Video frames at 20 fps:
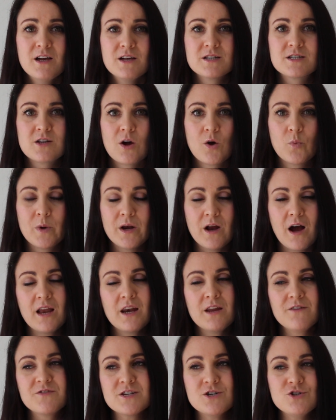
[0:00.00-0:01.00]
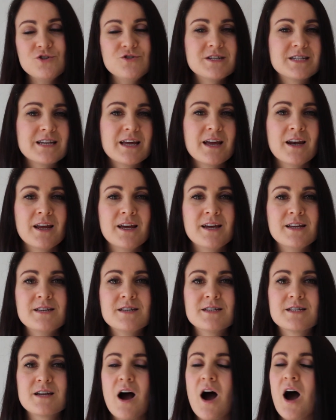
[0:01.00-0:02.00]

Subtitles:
So when I lived in New Zealand,